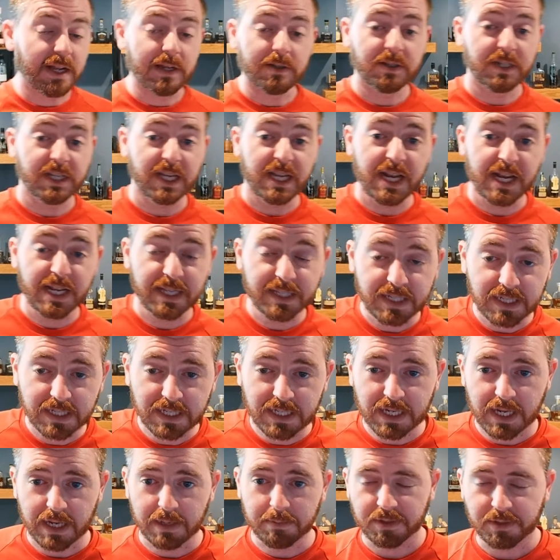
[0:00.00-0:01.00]
10 out of 10
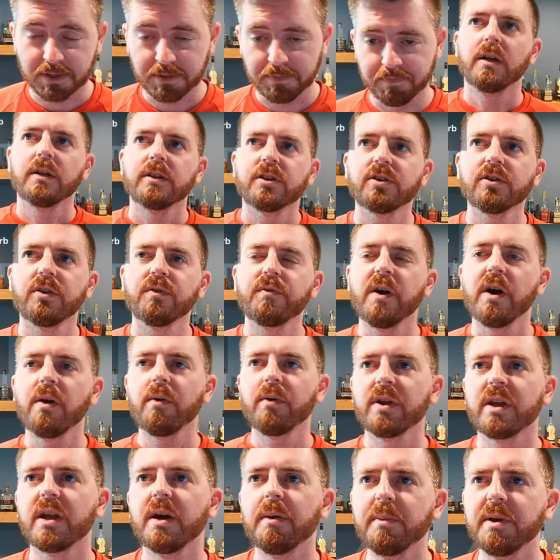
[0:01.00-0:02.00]
times. So if I were
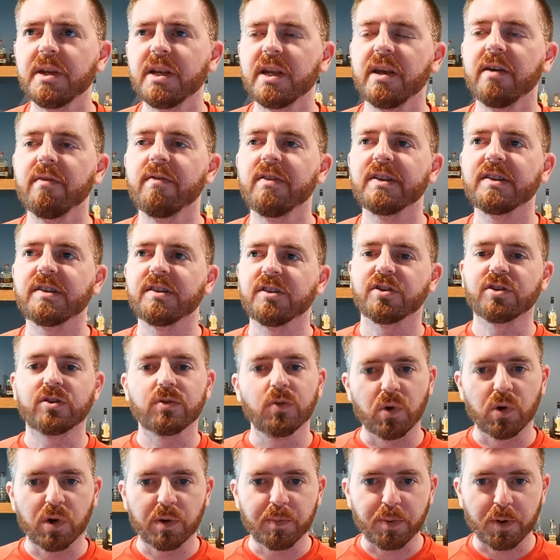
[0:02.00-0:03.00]
to come in and give this a
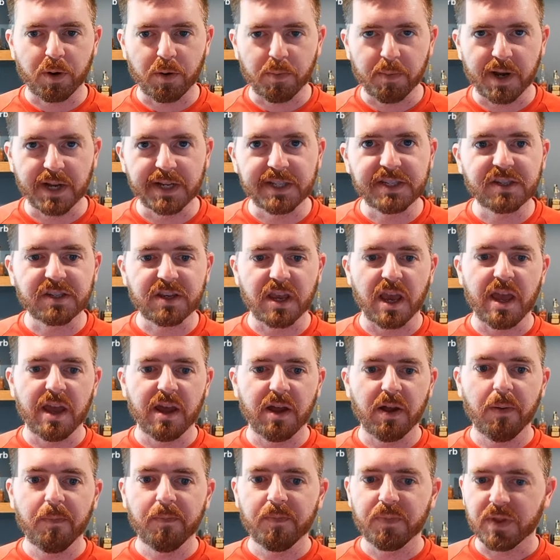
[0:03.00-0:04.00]
score per my
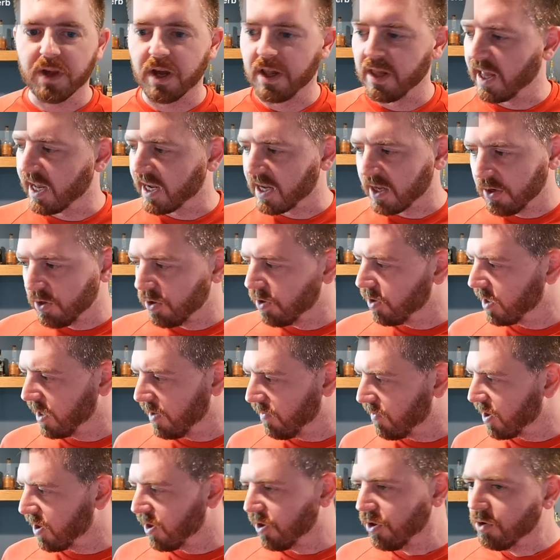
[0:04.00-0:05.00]
scale, on like a
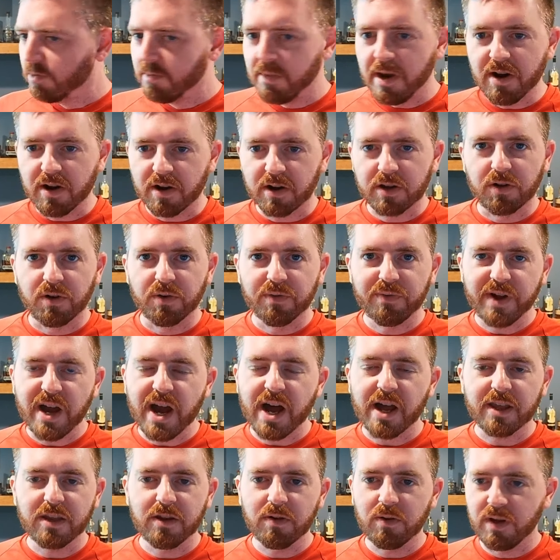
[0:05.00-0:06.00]
give it a numerical
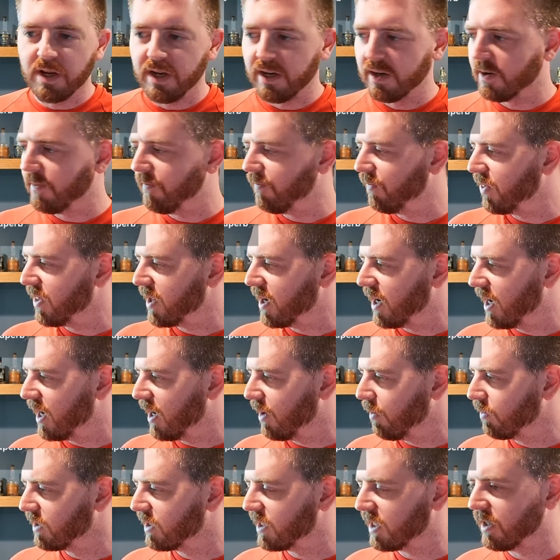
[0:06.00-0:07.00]
value here,
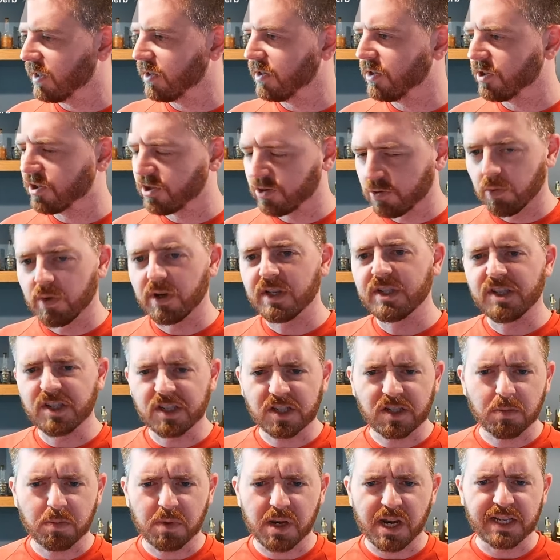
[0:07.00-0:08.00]
with the scoring
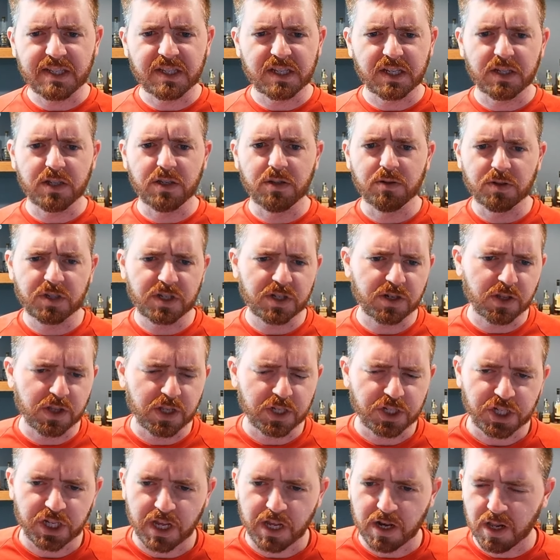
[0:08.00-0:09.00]
system that I tend to use here on the
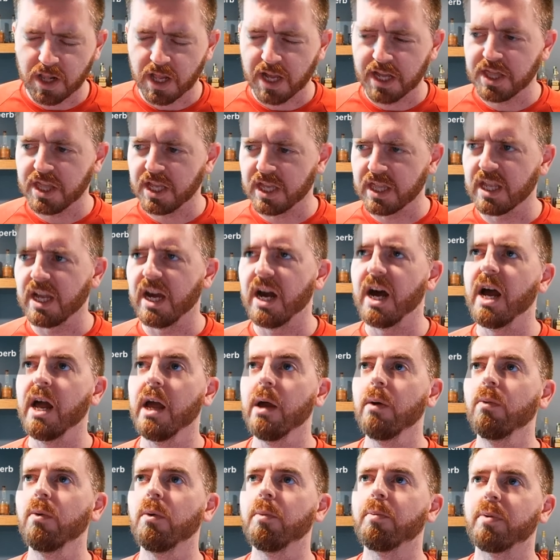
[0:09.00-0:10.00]
channel, I think that
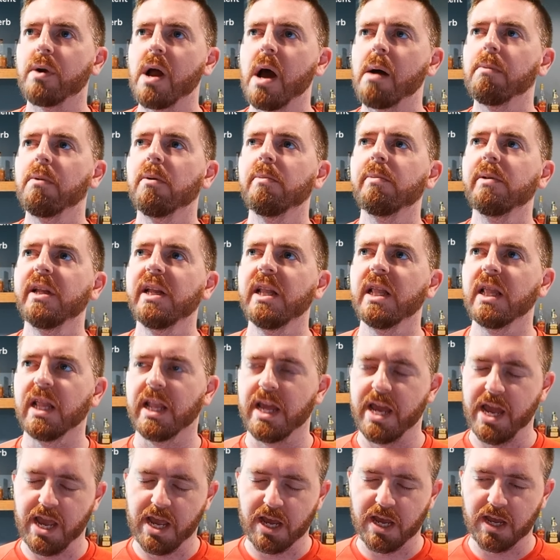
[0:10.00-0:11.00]
I will probably
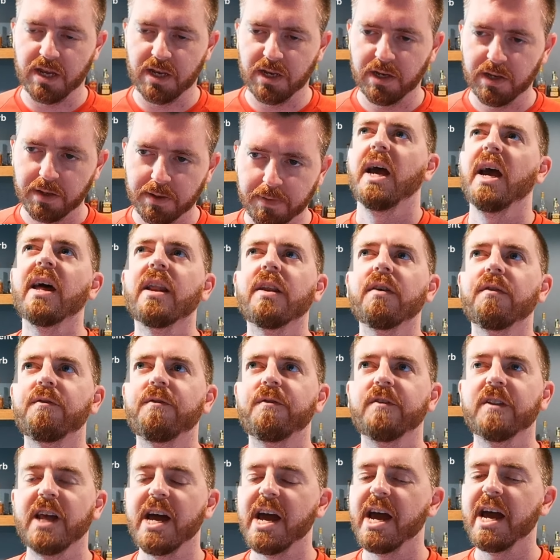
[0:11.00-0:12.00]
land at a
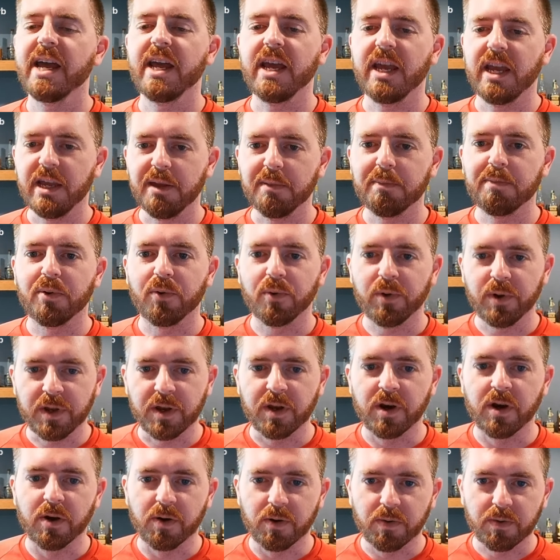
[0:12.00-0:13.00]
flat
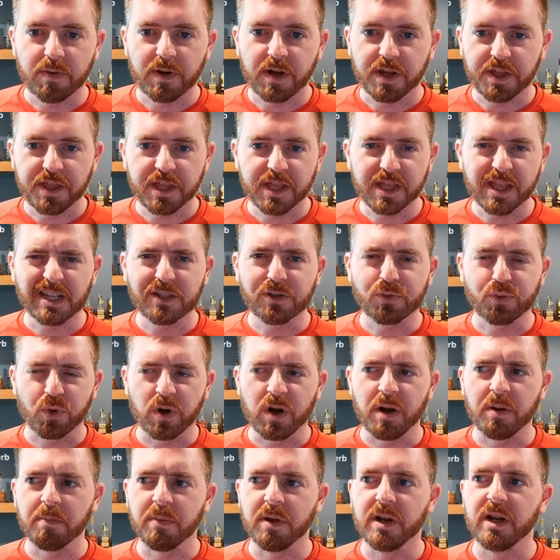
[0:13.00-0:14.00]
8.0. I think that's where
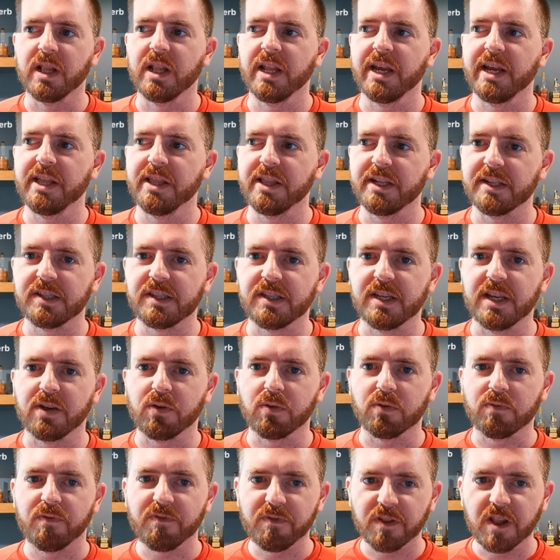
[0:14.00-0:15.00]
I'm going to land this
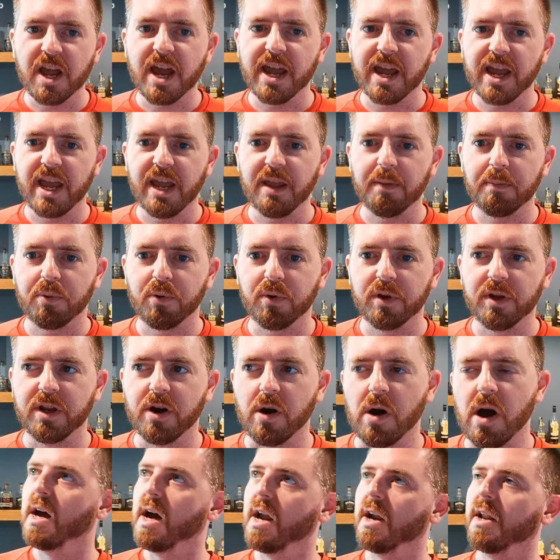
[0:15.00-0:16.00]
thing, flat 8.0.
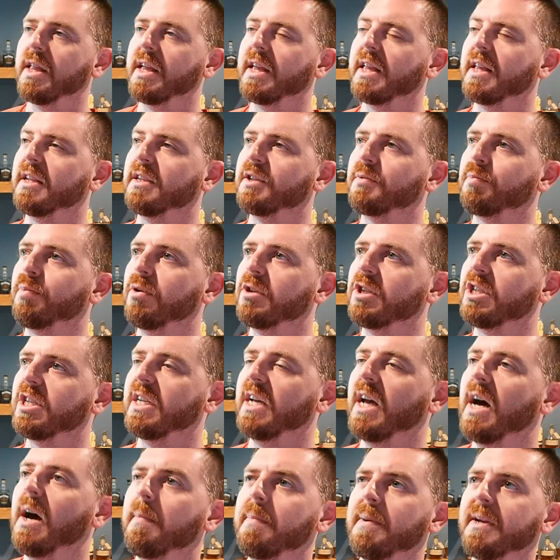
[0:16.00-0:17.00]
I don't think it's
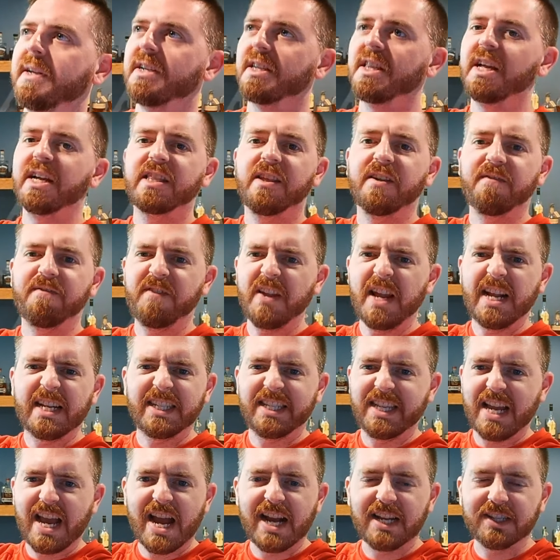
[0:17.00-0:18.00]
pushing up into like the
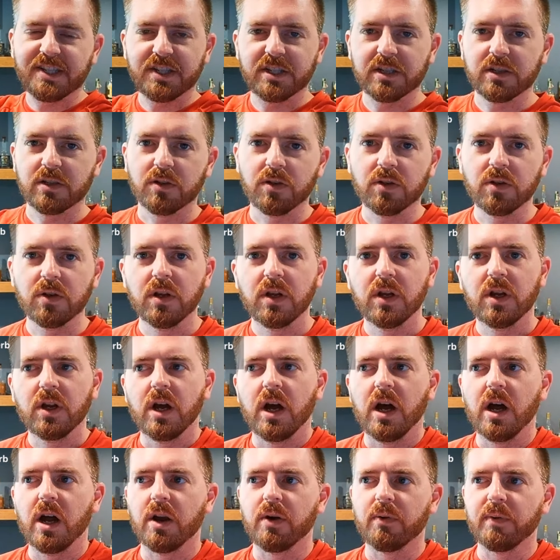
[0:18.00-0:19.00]
fantastical
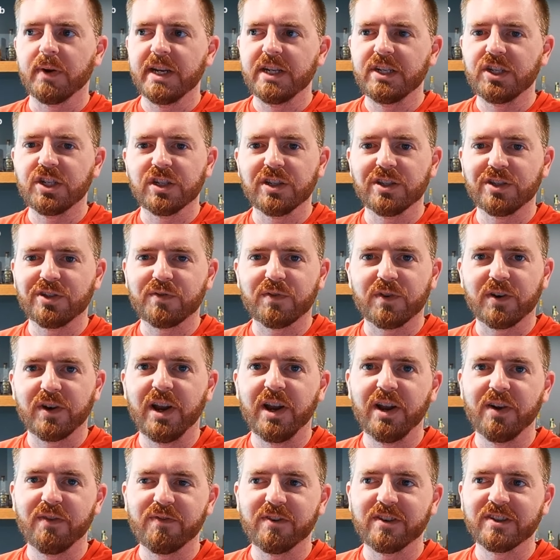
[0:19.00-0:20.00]
regions
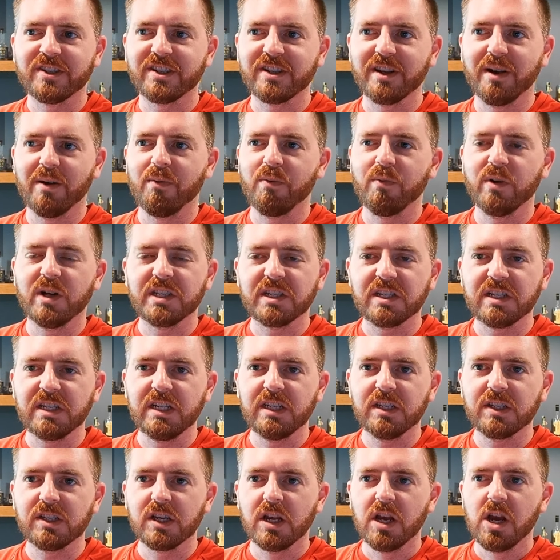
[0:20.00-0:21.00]
for some
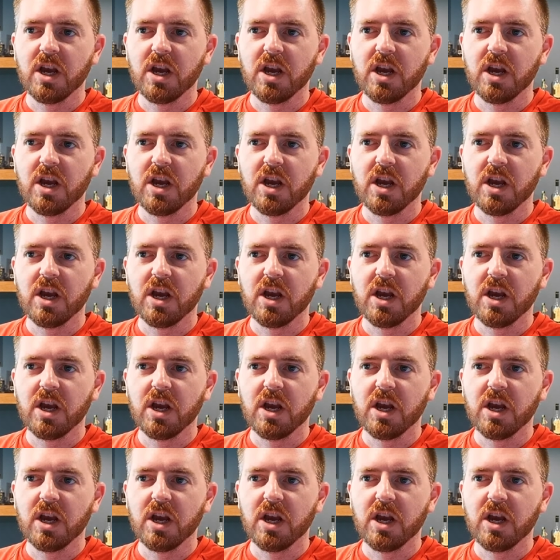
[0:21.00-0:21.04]
whiskeys,